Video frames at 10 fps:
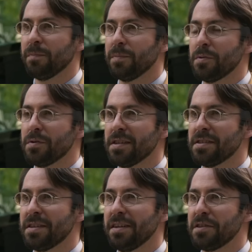
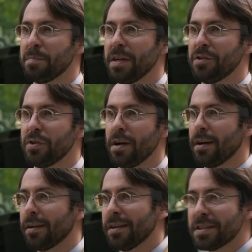Protesting is
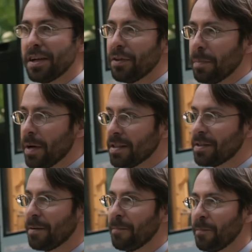patriotic. Let's get on the bus.